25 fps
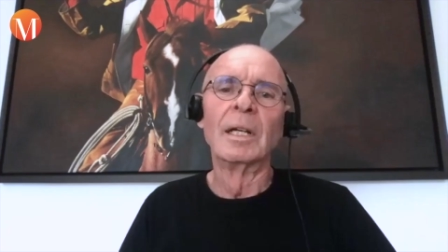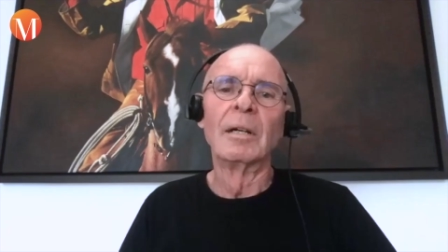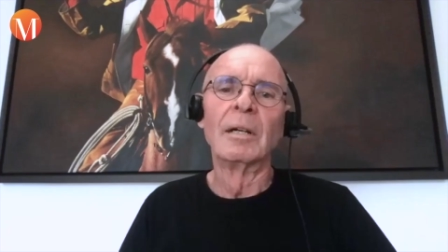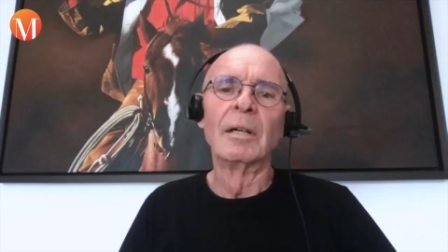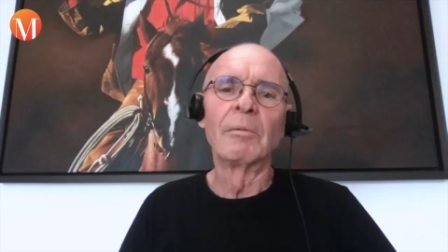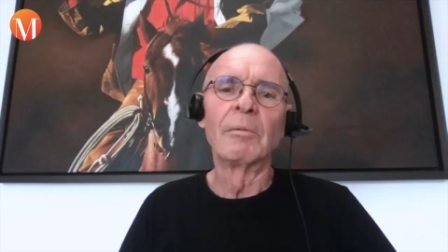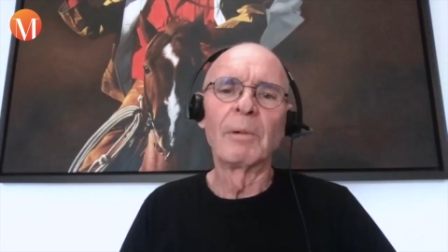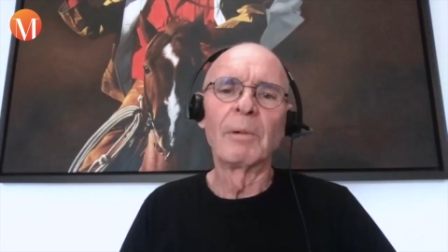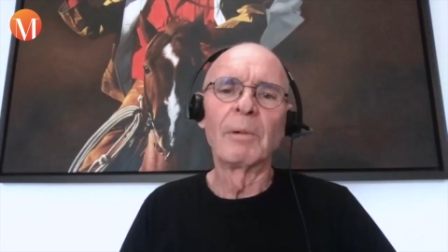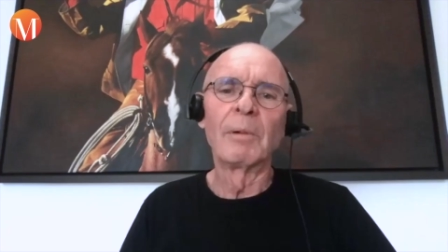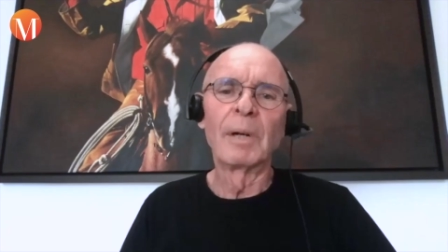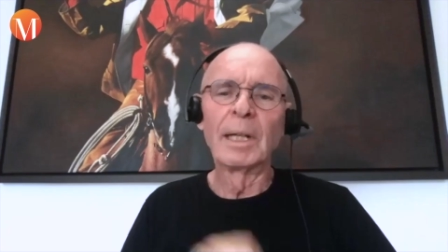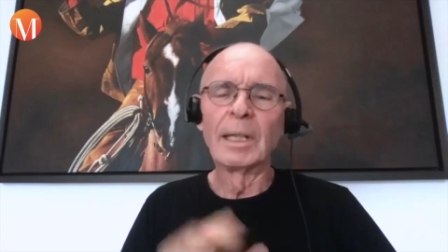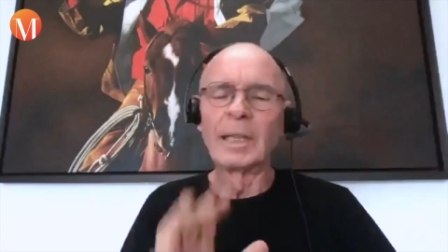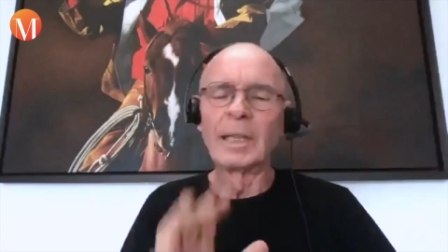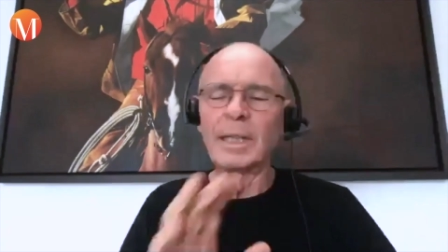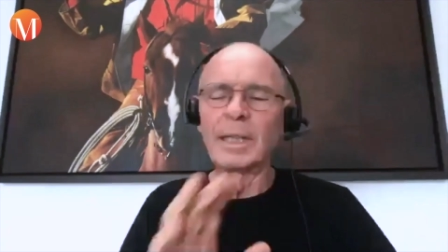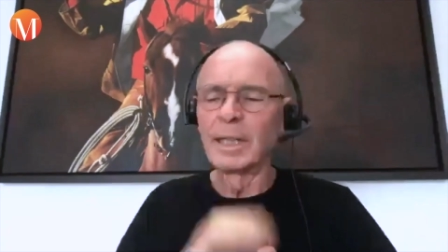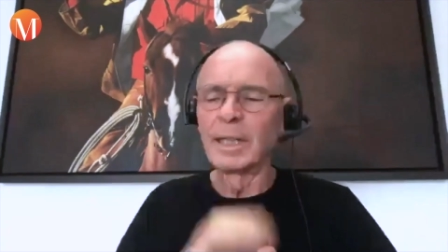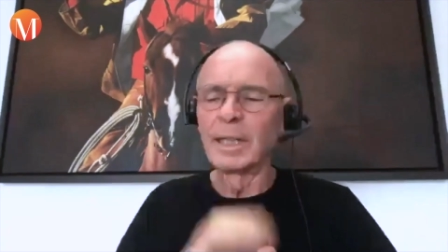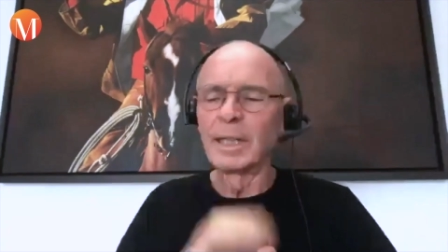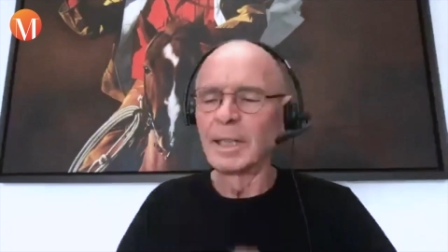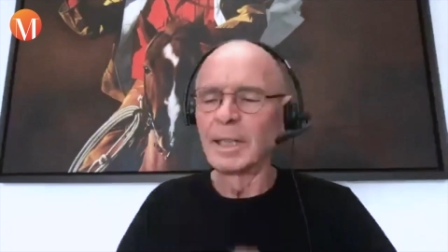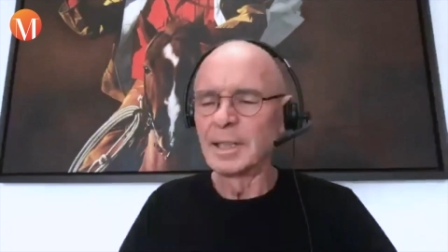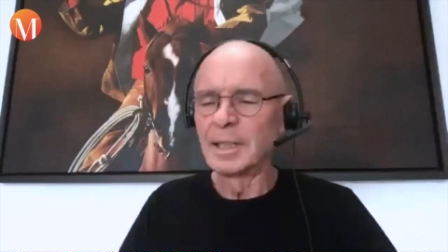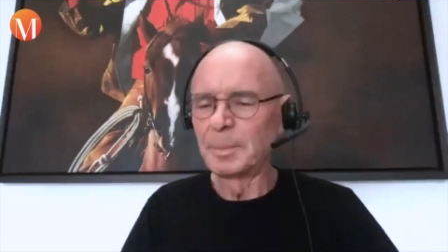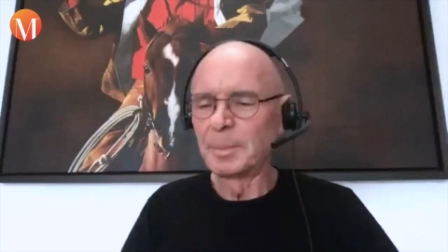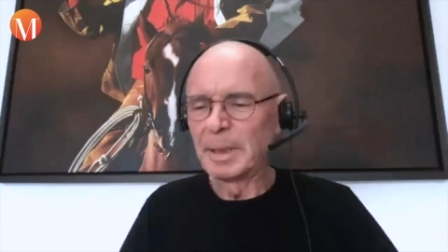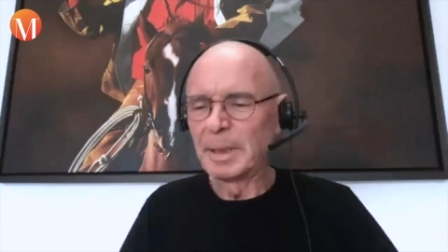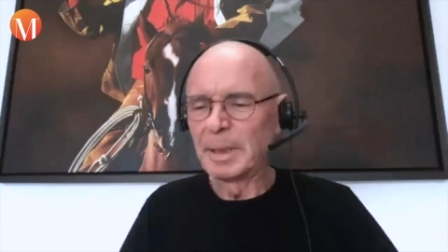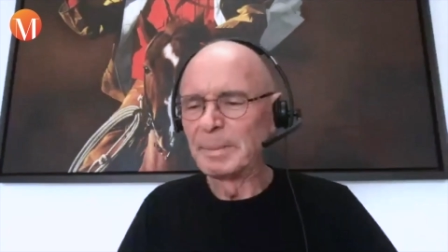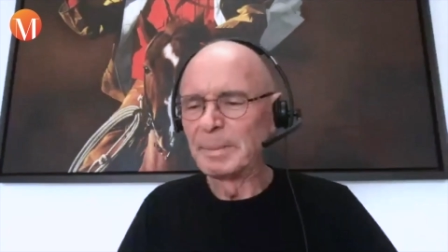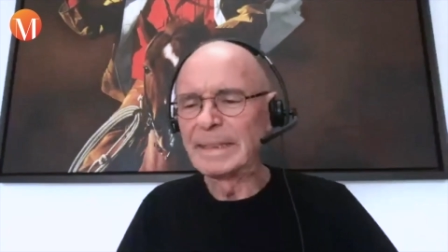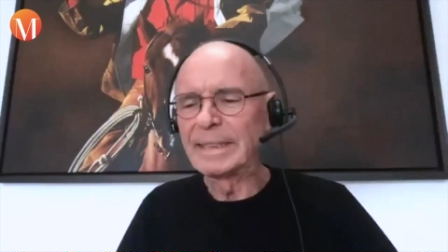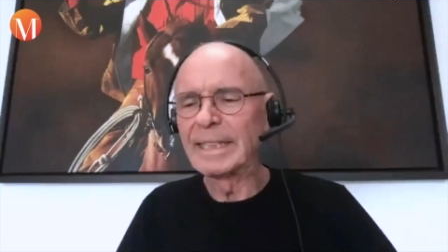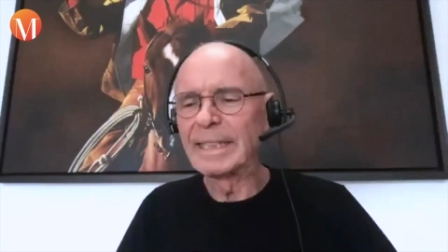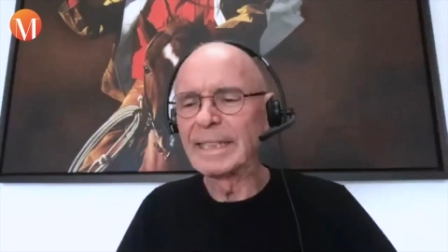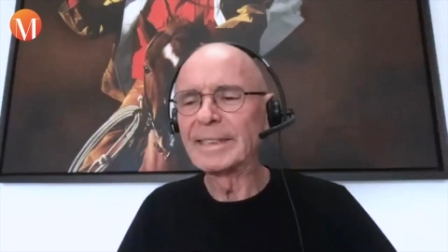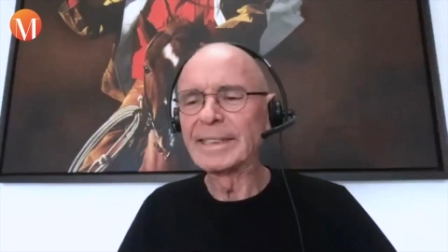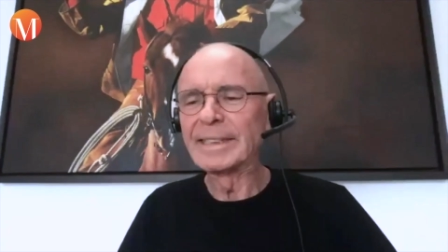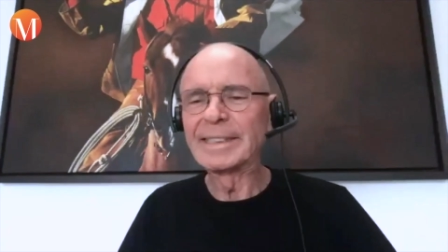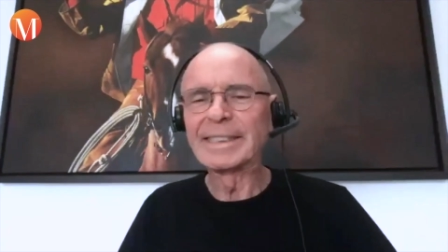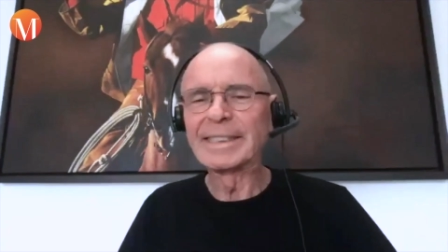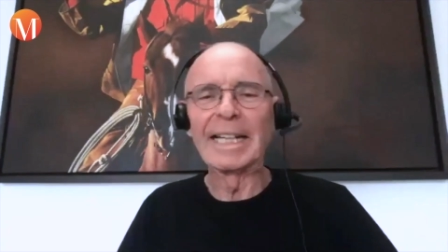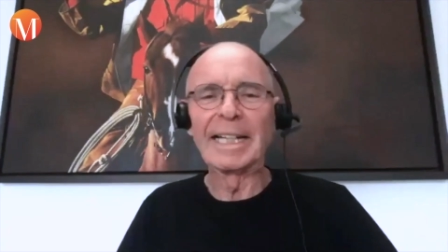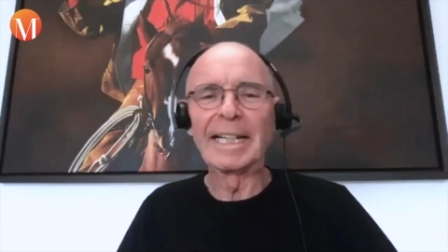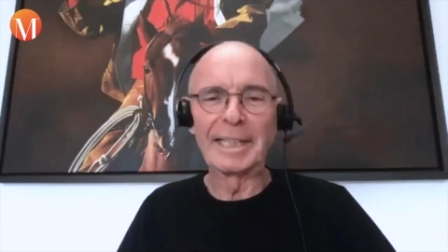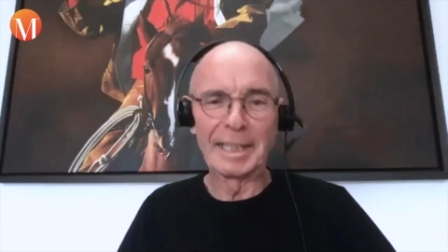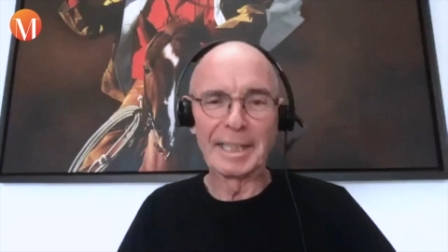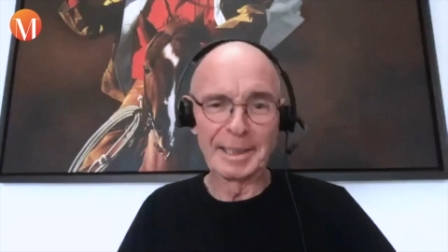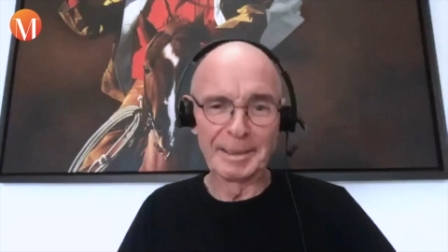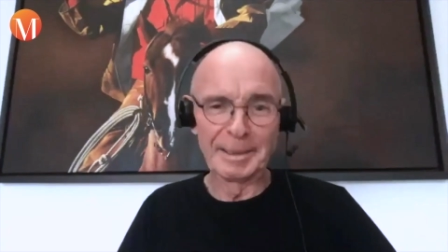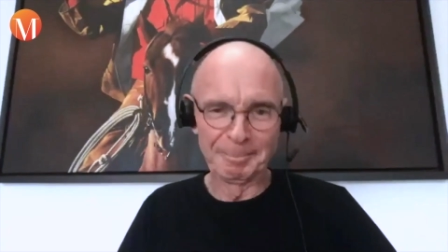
Well, there is a big misunderstanding.